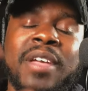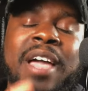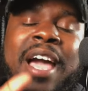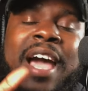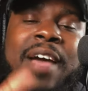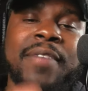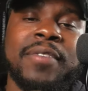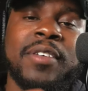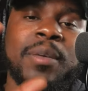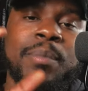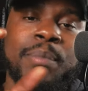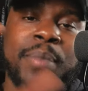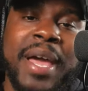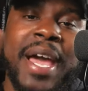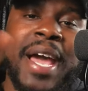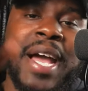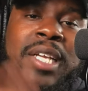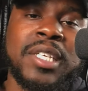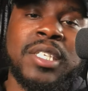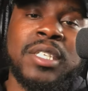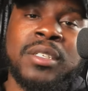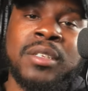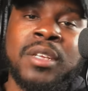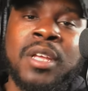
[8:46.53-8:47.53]
Have
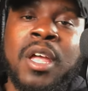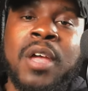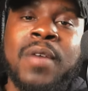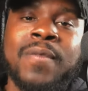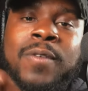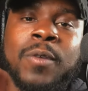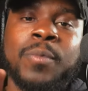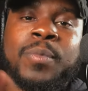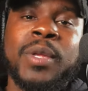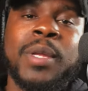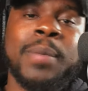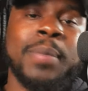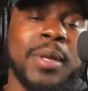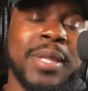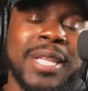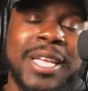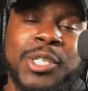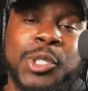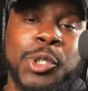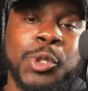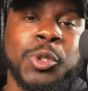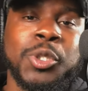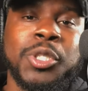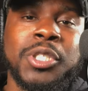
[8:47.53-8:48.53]
compassion for people
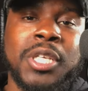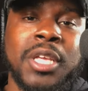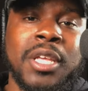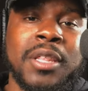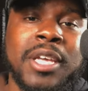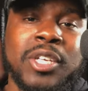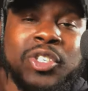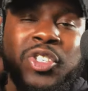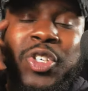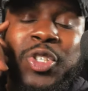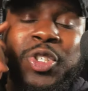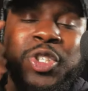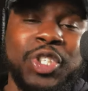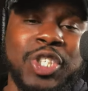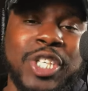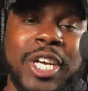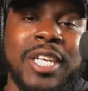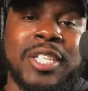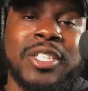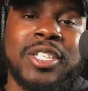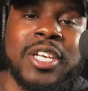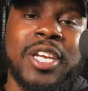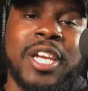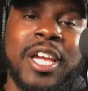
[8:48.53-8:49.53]
that you see that you're
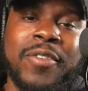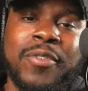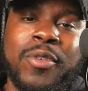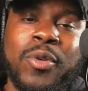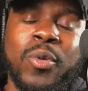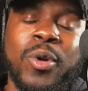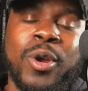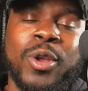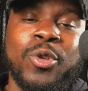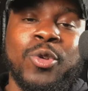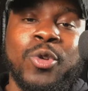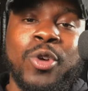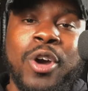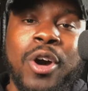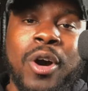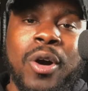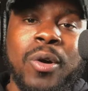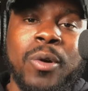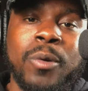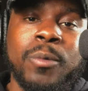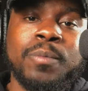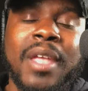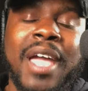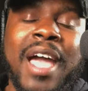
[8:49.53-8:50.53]
judging everywhere you
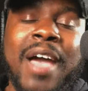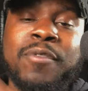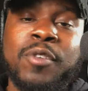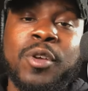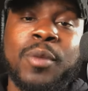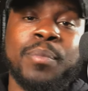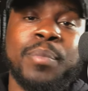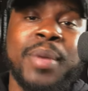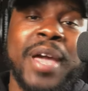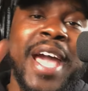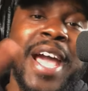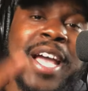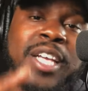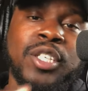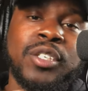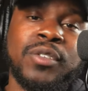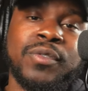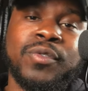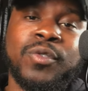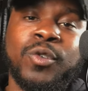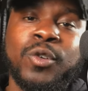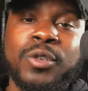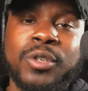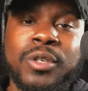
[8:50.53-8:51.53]
go. Have
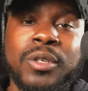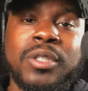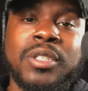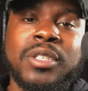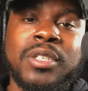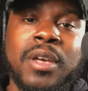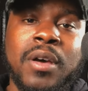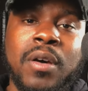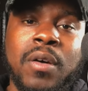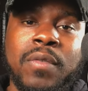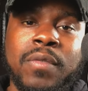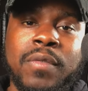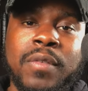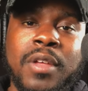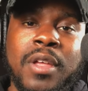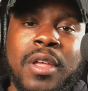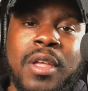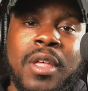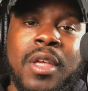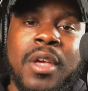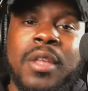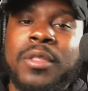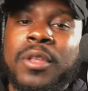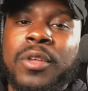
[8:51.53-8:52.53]
compassion for yourself.
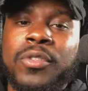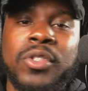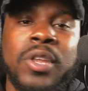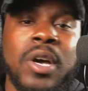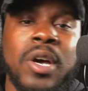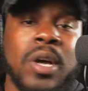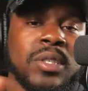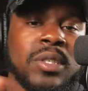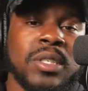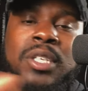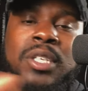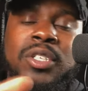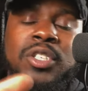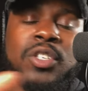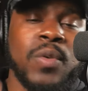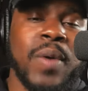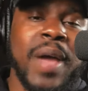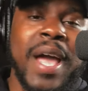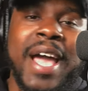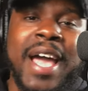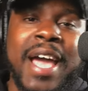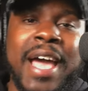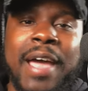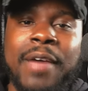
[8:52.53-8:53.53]
The thoughts that you
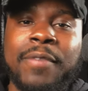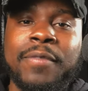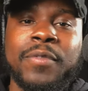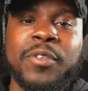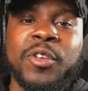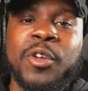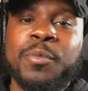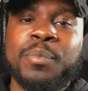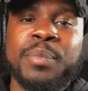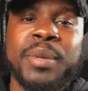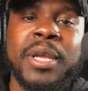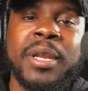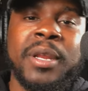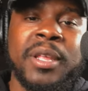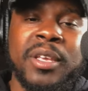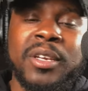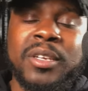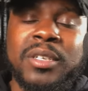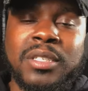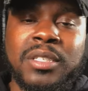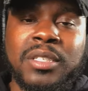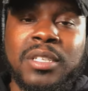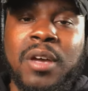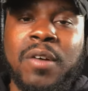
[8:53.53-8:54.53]
have, you're beating
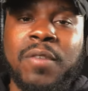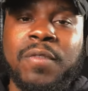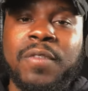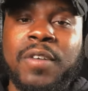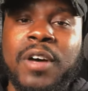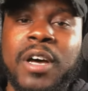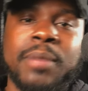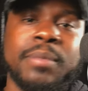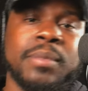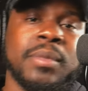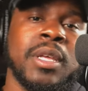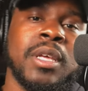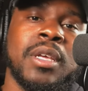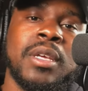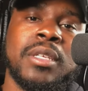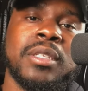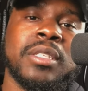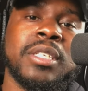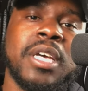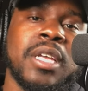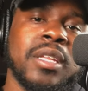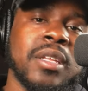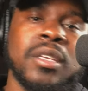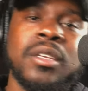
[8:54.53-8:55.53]
yourself up,
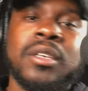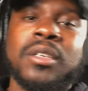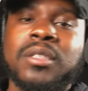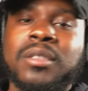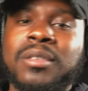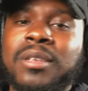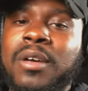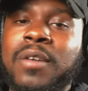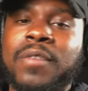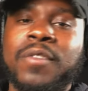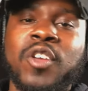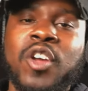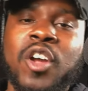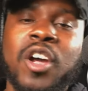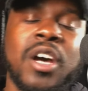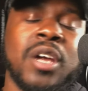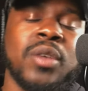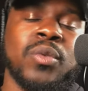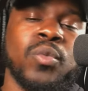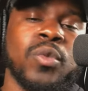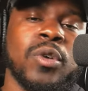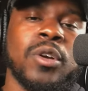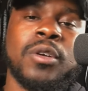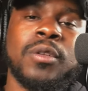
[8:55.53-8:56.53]
telling yourself you're
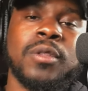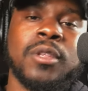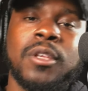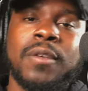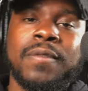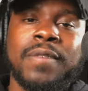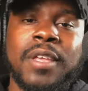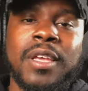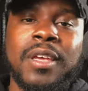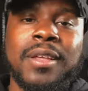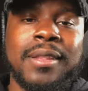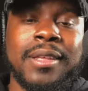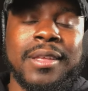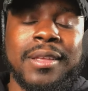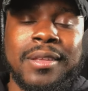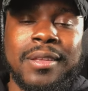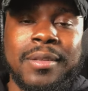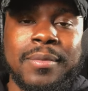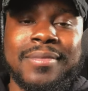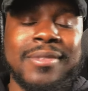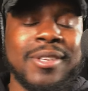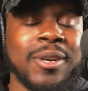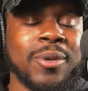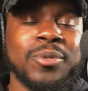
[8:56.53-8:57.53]
unworthy of healing.
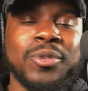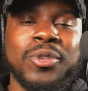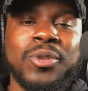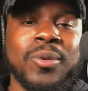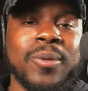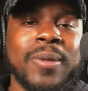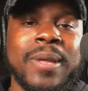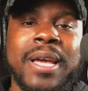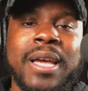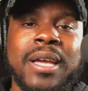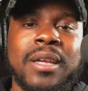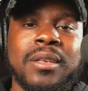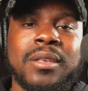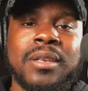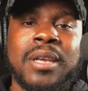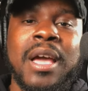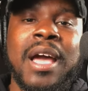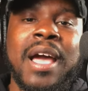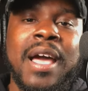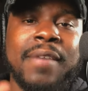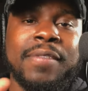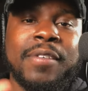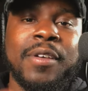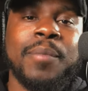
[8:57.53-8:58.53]
Don't do that.
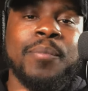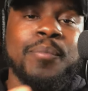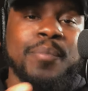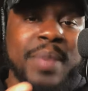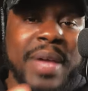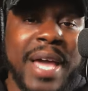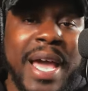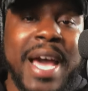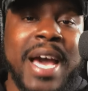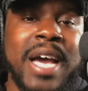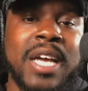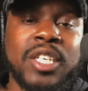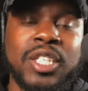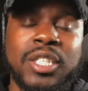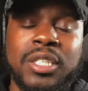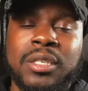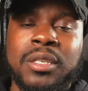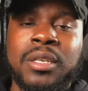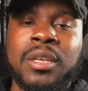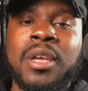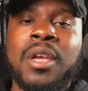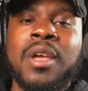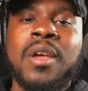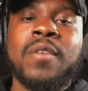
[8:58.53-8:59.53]
Have
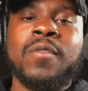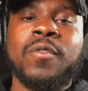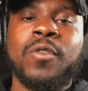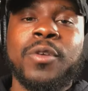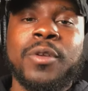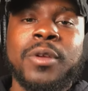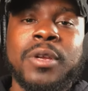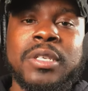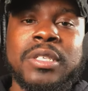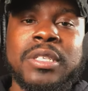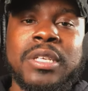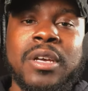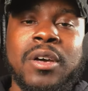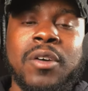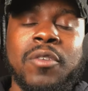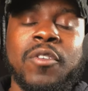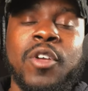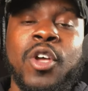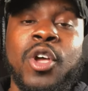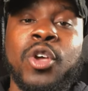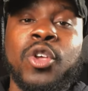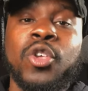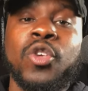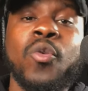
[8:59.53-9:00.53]
compassion for yourself.
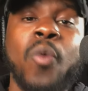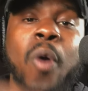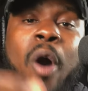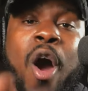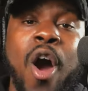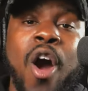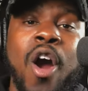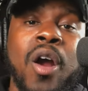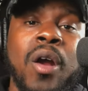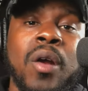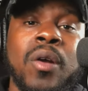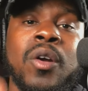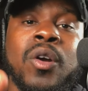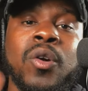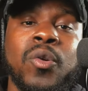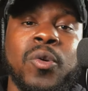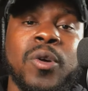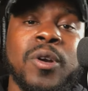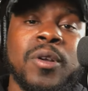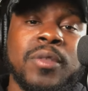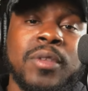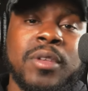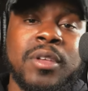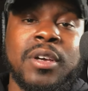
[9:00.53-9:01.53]
You are
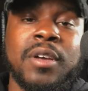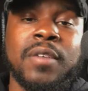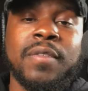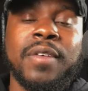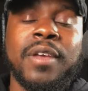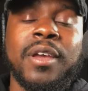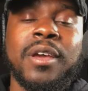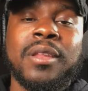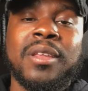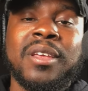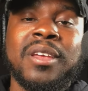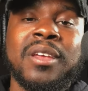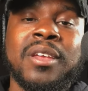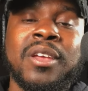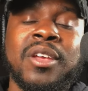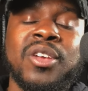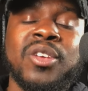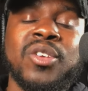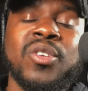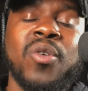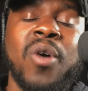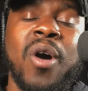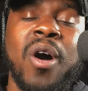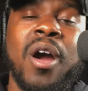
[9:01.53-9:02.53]
worthy of healing.
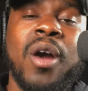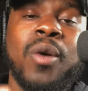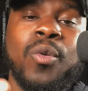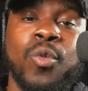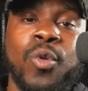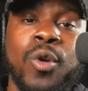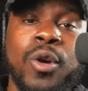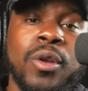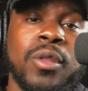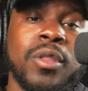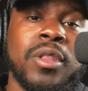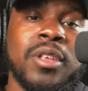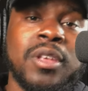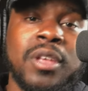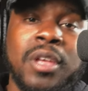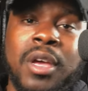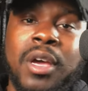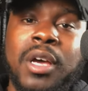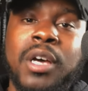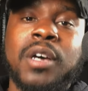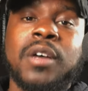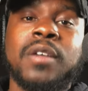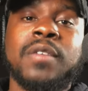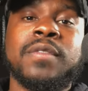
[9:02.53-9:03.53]
You are worthy
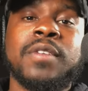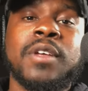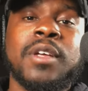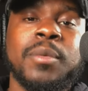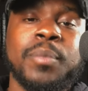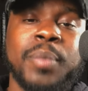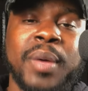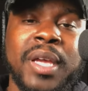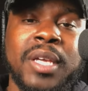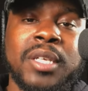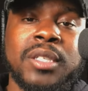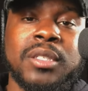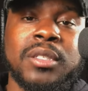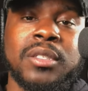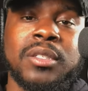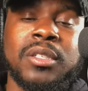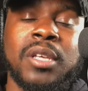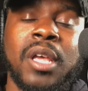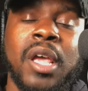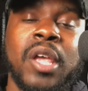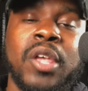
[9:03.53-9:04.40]
of patience.